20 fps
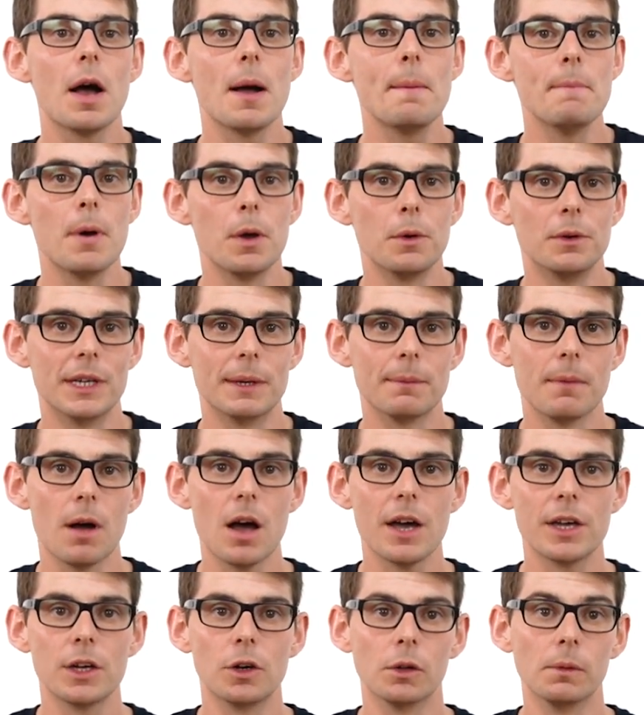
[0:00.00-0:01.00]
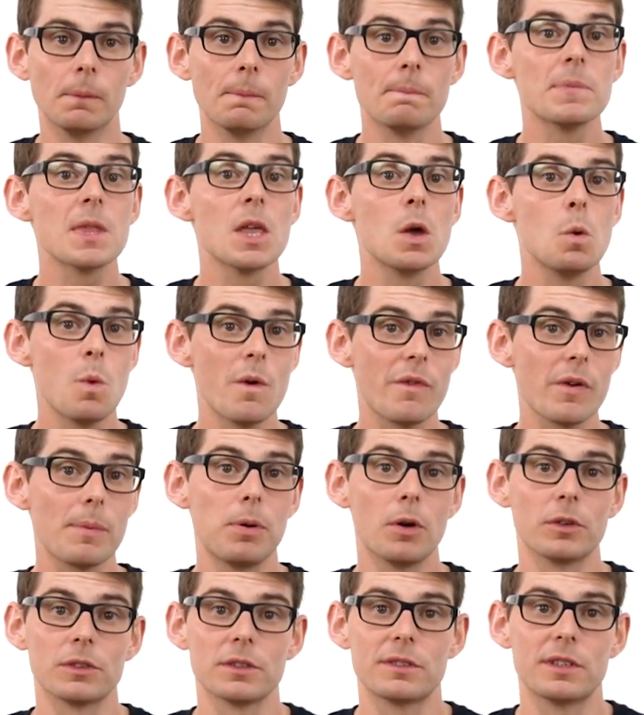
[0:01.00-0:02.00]
ammonium ion with a
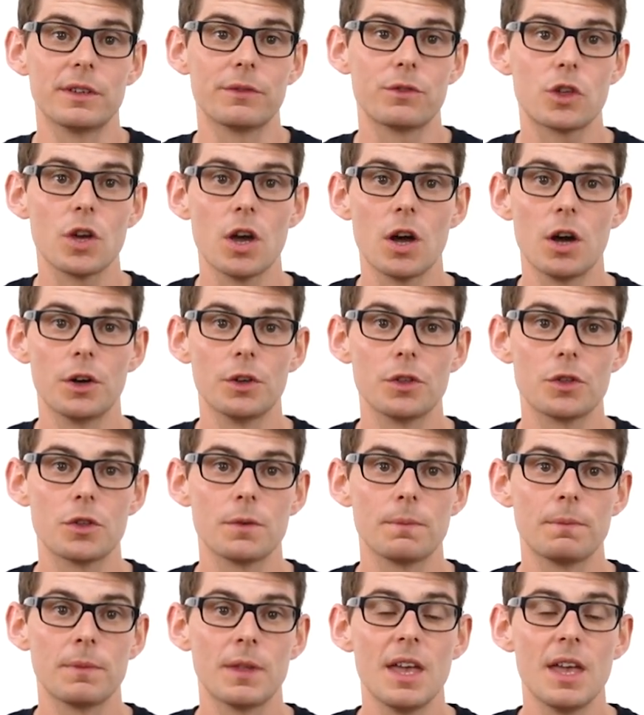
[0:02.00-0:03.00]
positive charge.